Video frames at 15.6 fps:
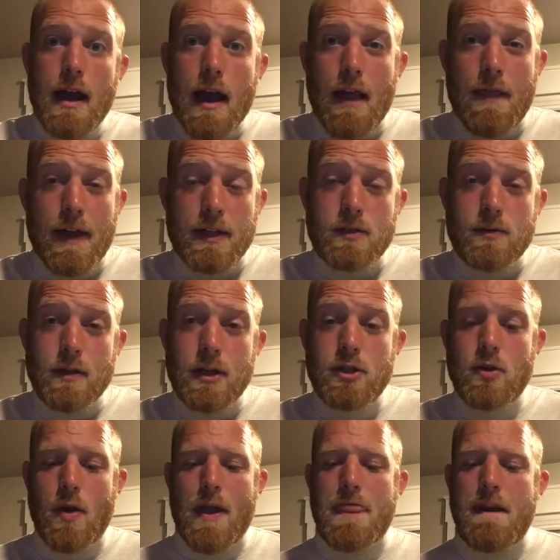And that's what I
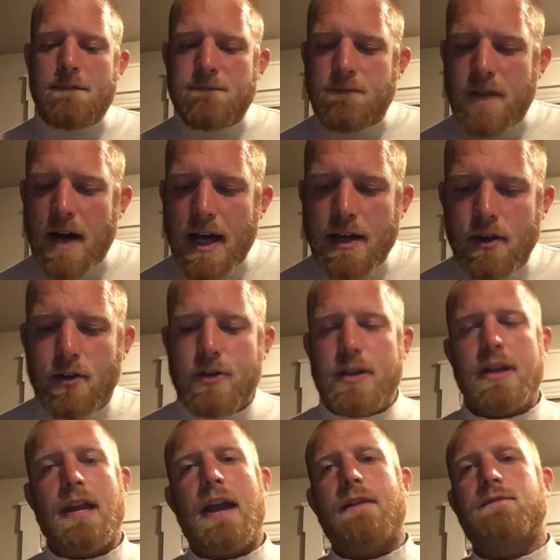do. And the final
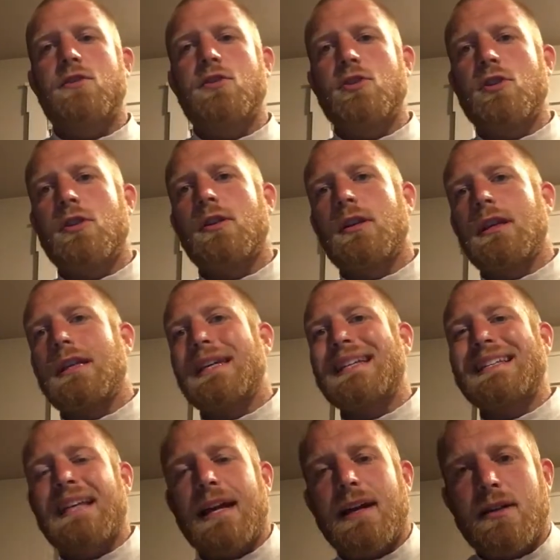thing after journaling
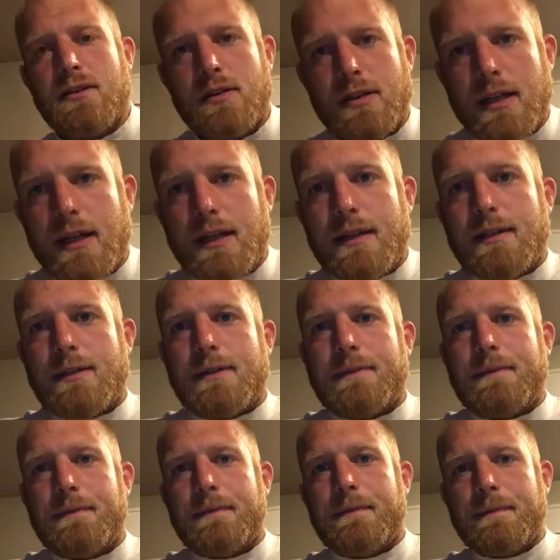is exercise.
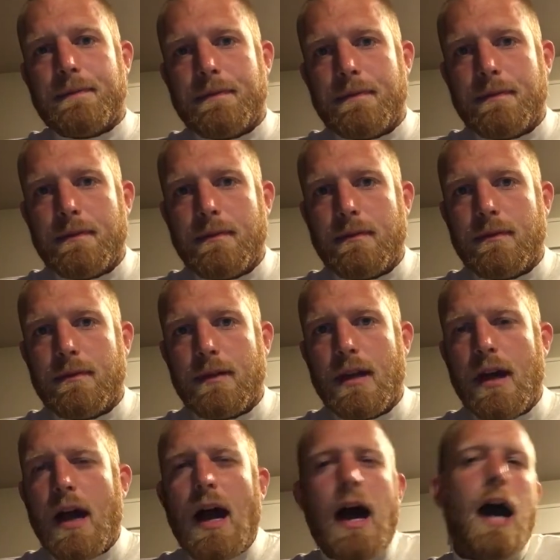
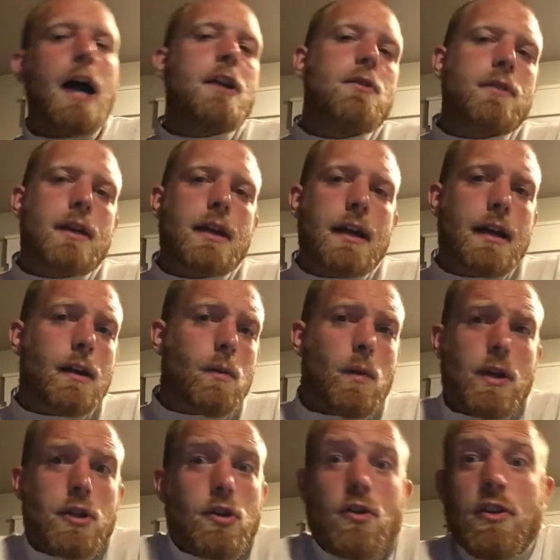I don't care
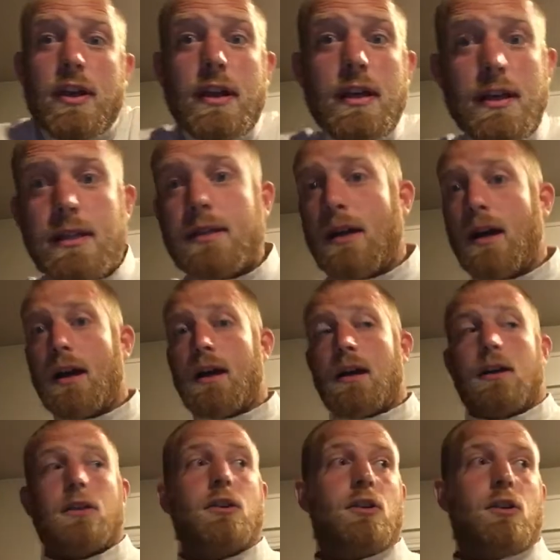what your thing is.
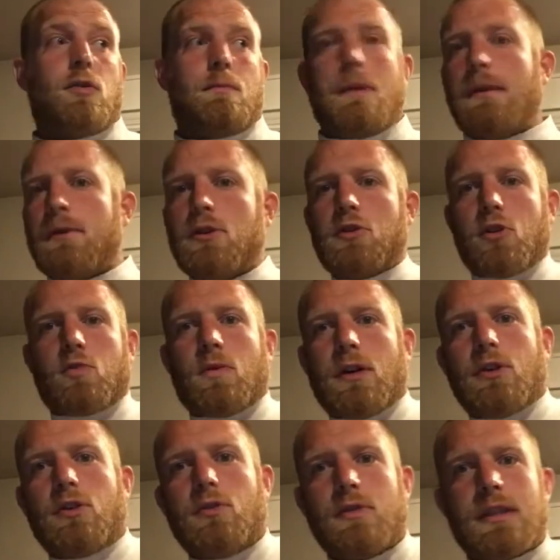You know, maybe you just
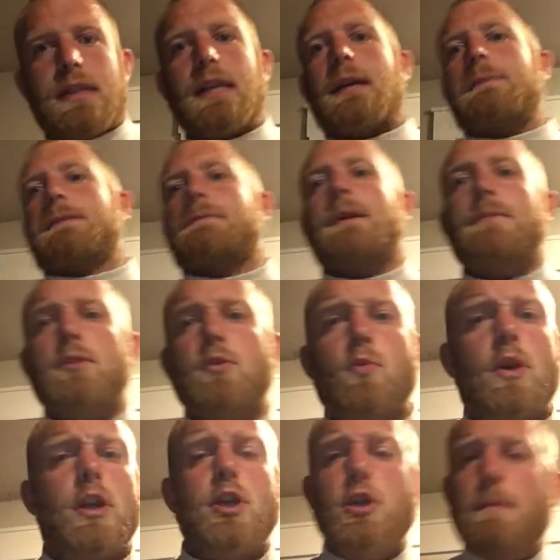want to do sit ups. Maybe you
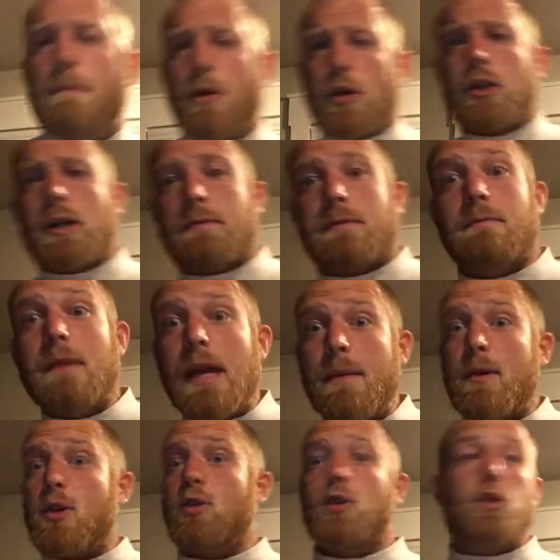want to do push ups.
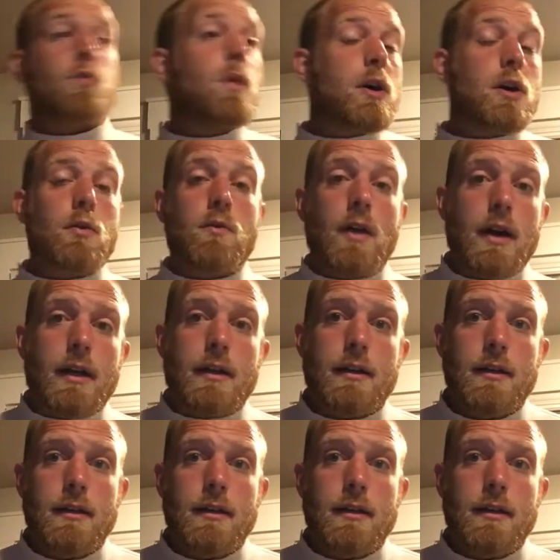Maybe you just want to run.